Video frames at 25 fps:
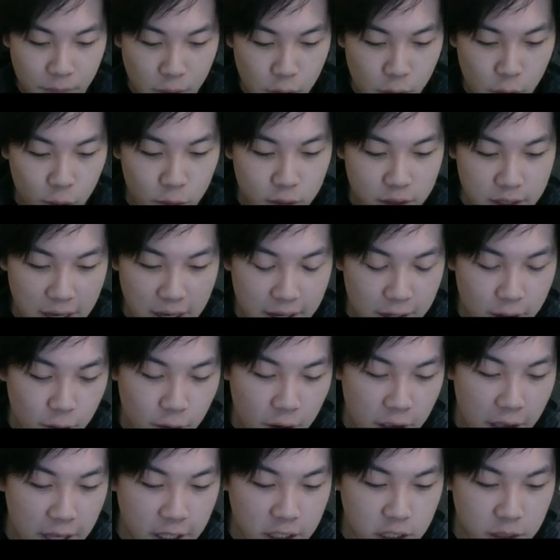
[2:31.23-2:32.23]
who will take
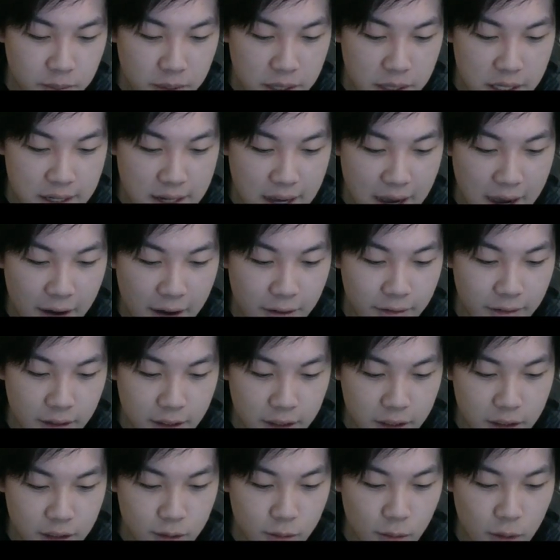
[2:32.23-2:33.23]
your HP down
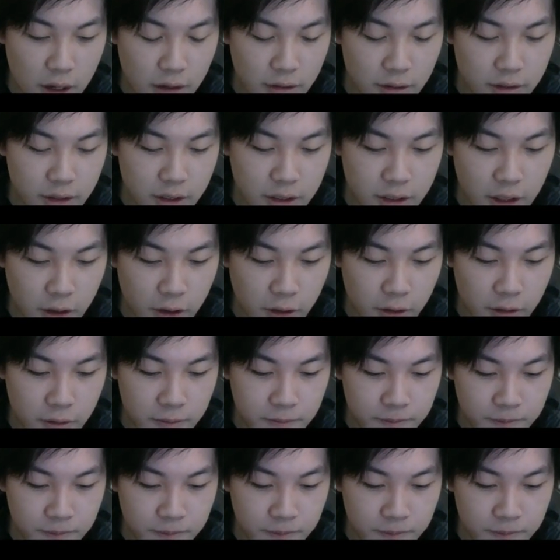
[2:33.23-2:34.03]
as well. So,